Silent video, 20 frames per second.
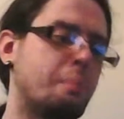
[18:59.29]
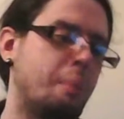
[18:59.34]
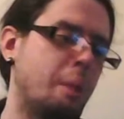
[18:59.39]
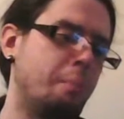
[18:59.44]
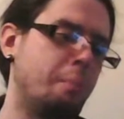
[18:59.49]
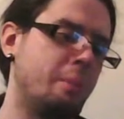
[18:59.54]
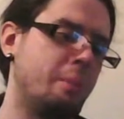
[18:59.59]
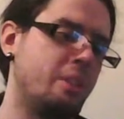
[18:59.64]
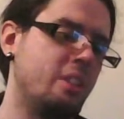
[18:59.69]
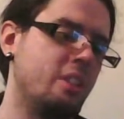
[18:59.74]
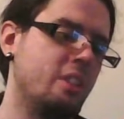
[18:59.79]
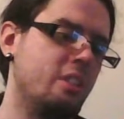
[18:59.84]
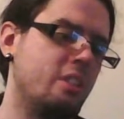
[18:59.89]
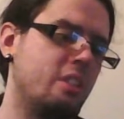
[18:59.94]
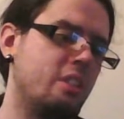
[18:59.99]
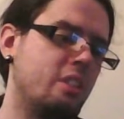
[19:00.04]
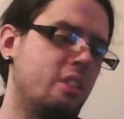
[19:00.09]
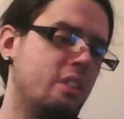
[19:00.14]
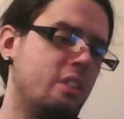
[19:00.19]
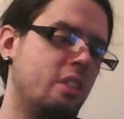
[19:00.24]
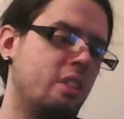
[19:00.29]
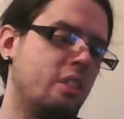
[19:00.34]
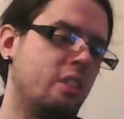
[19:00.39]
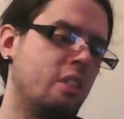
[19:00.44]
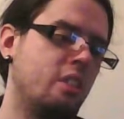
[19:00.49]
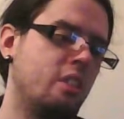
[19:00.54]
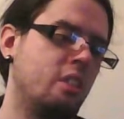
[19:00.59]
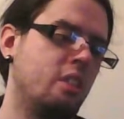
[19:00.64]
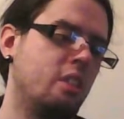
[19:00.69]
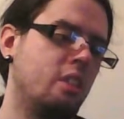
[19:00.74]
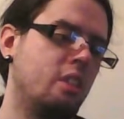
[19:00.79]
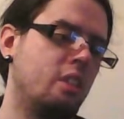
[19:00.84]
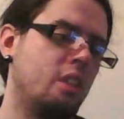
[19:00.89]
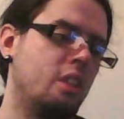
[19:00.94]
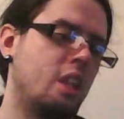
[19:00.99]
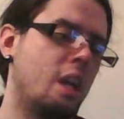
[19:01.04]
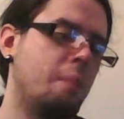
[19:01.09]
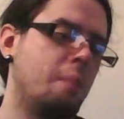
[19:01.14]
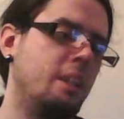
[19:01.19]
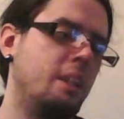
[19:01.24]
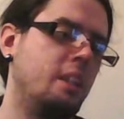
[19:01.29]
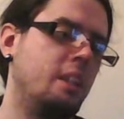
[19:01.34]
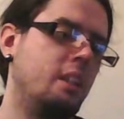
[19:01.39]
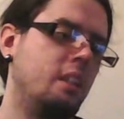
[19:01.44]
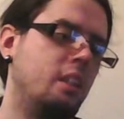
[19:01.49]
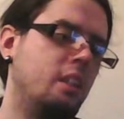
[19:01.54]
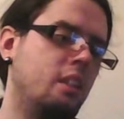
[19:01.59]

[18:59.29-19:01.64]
purpose is. I mean,